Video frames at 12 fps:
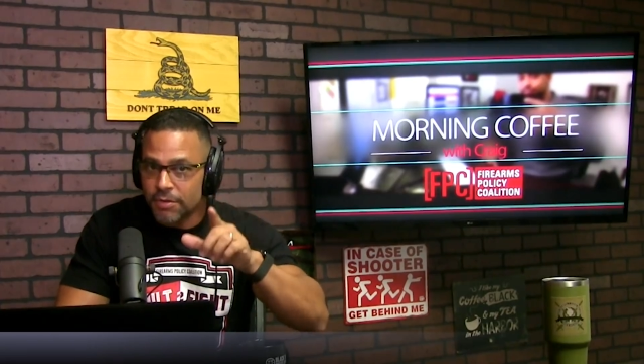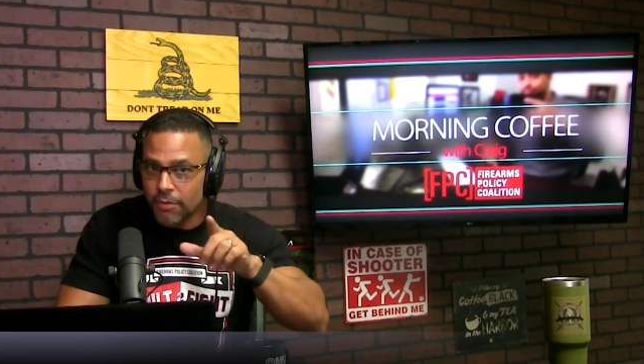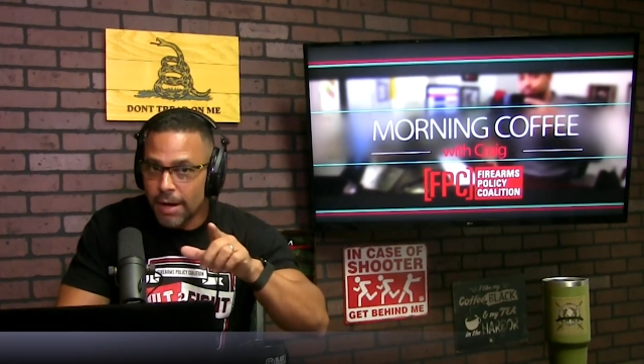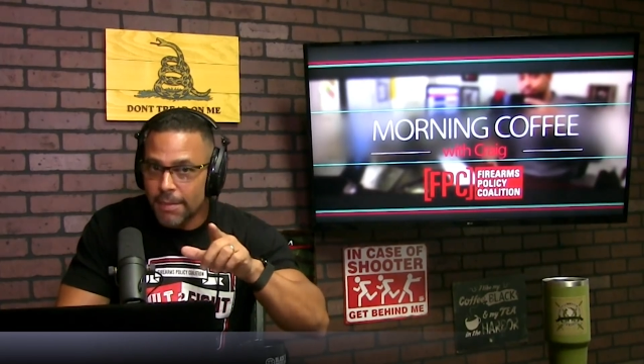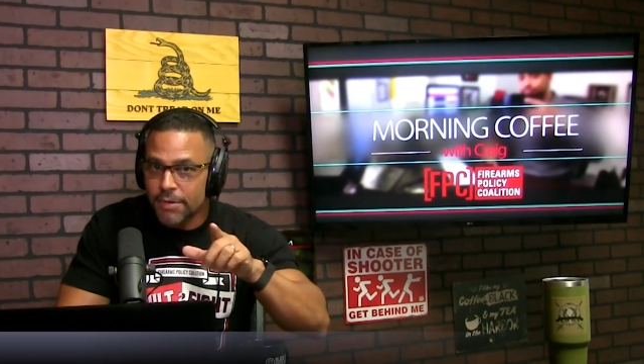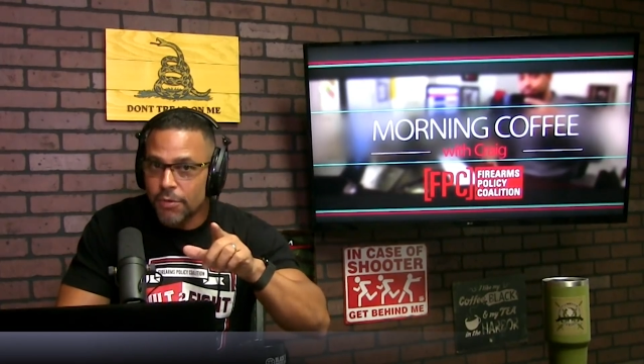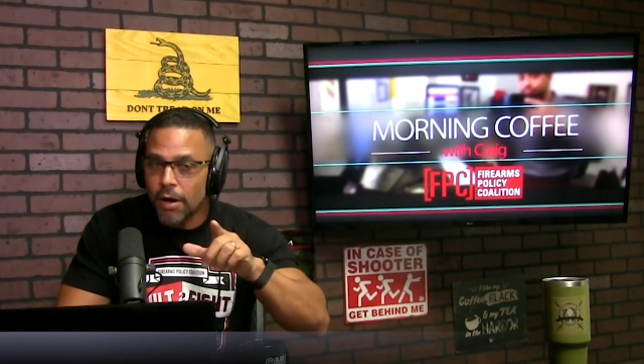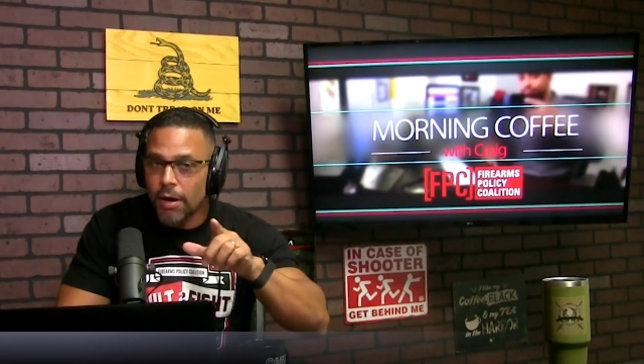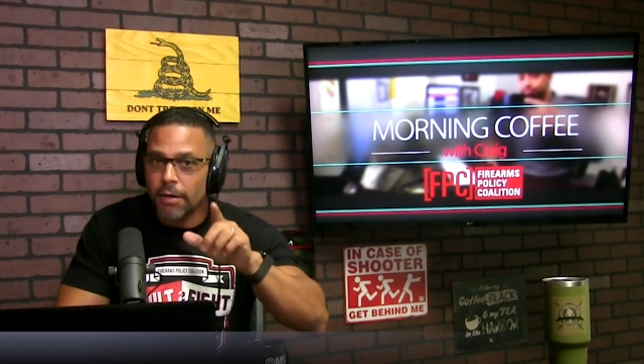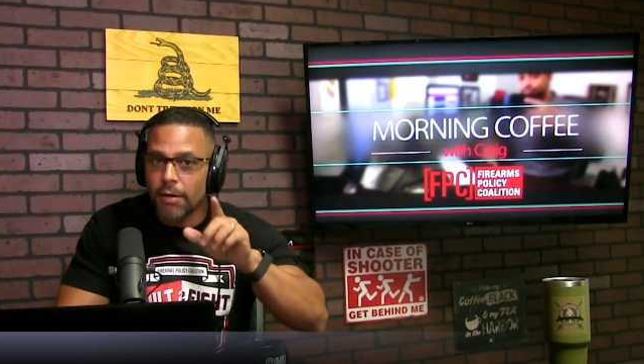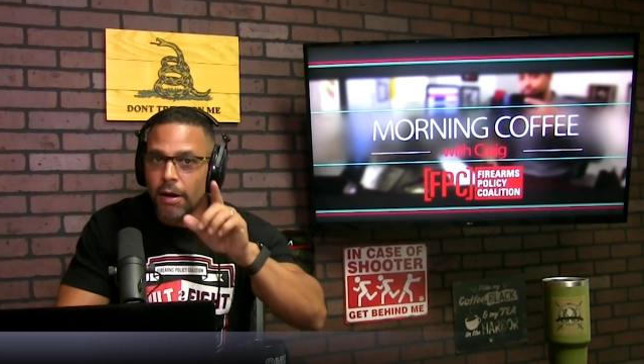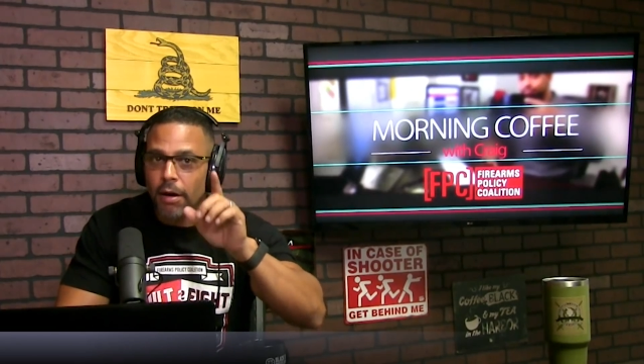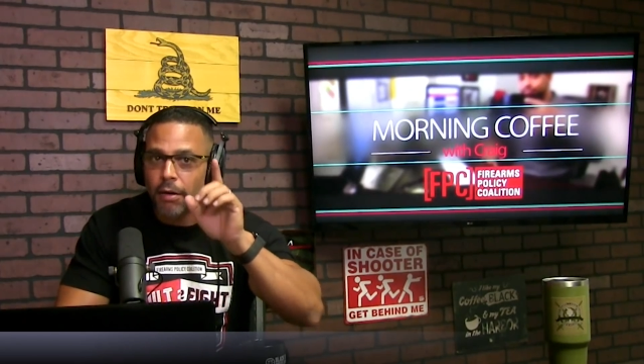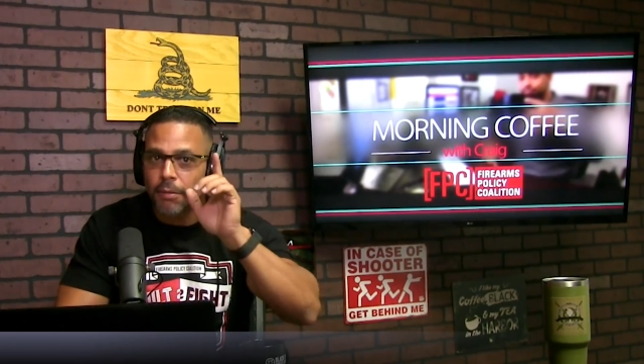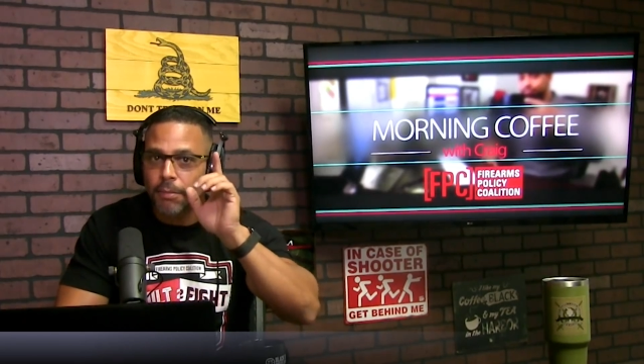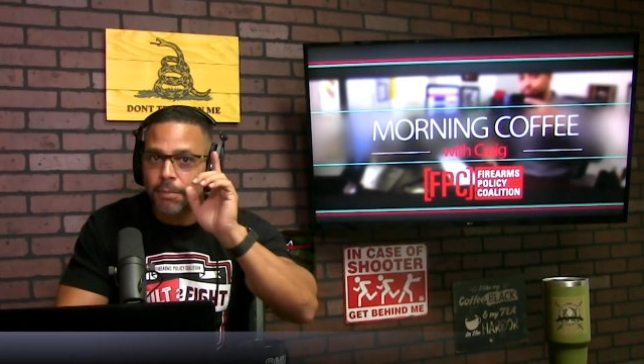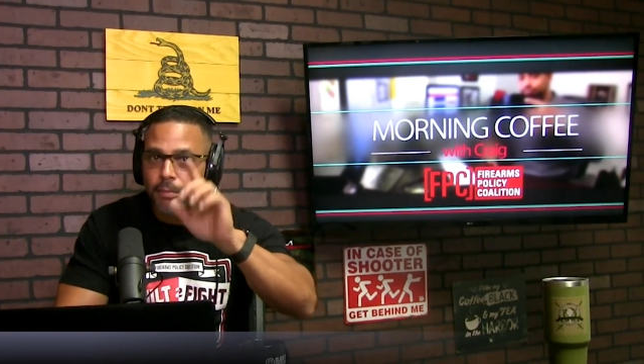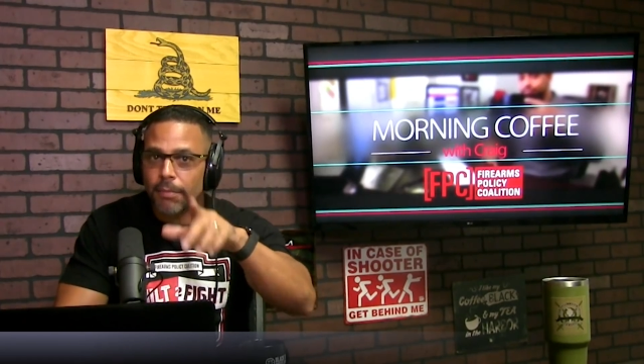subscribe to
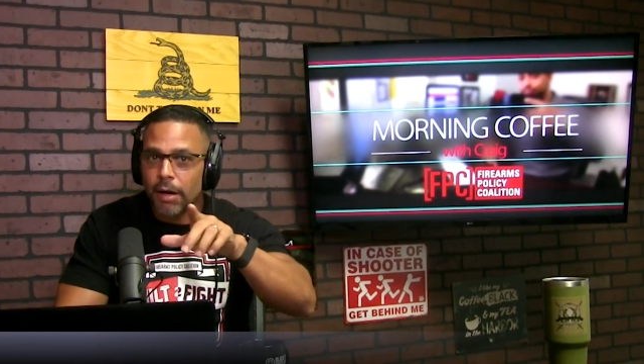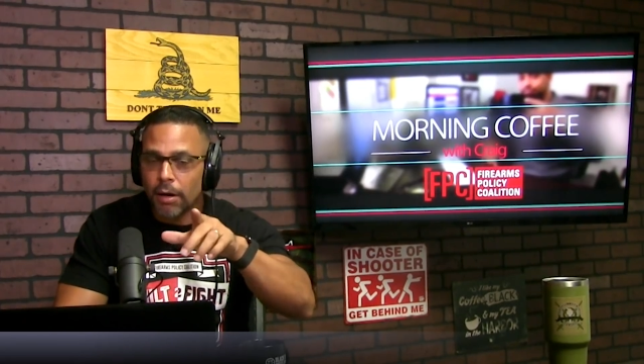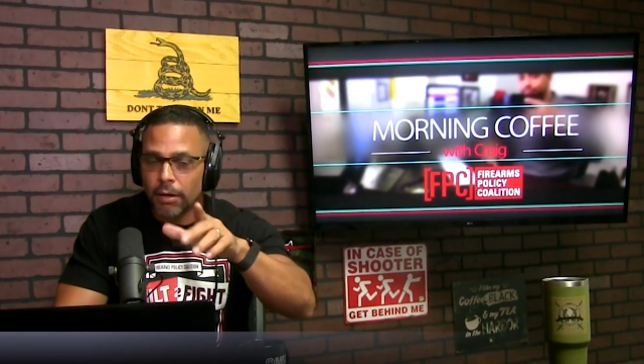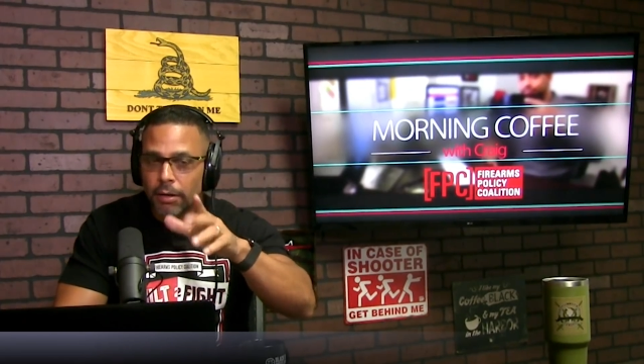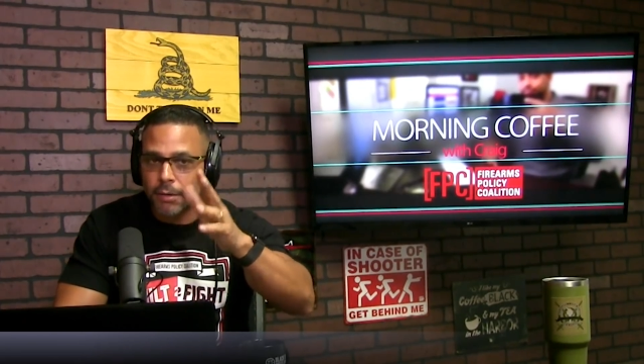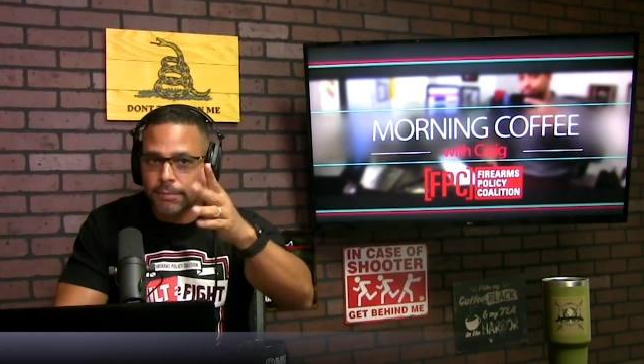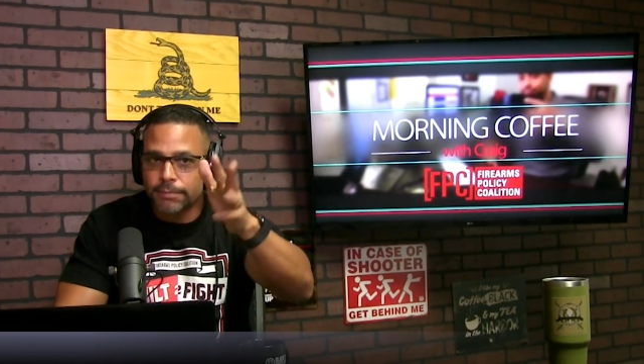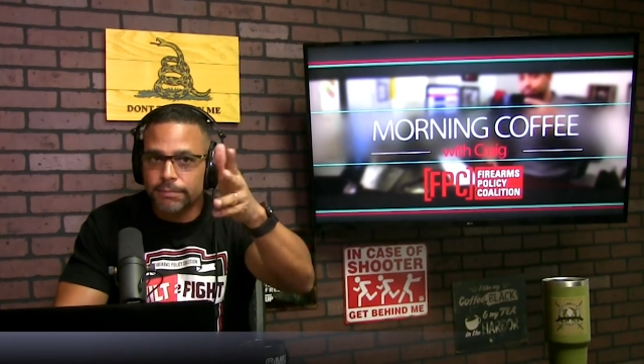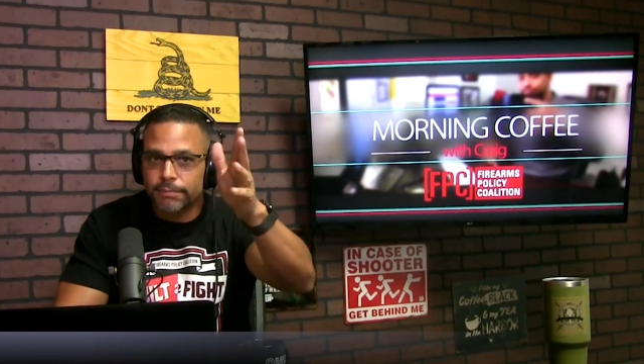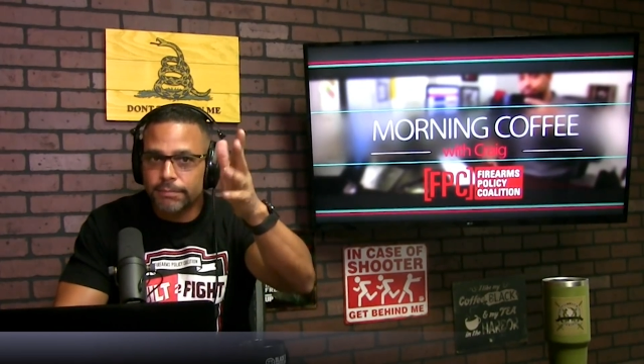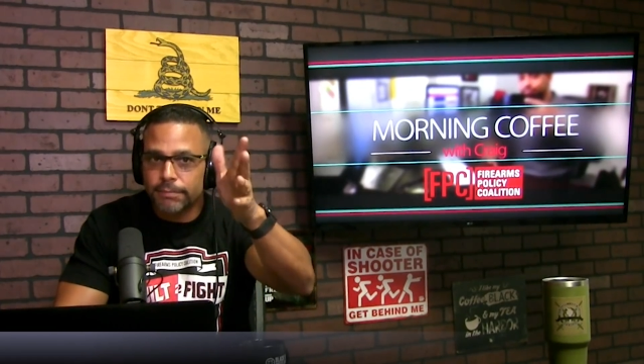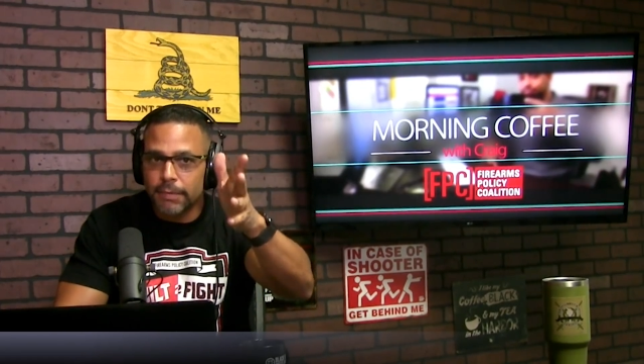our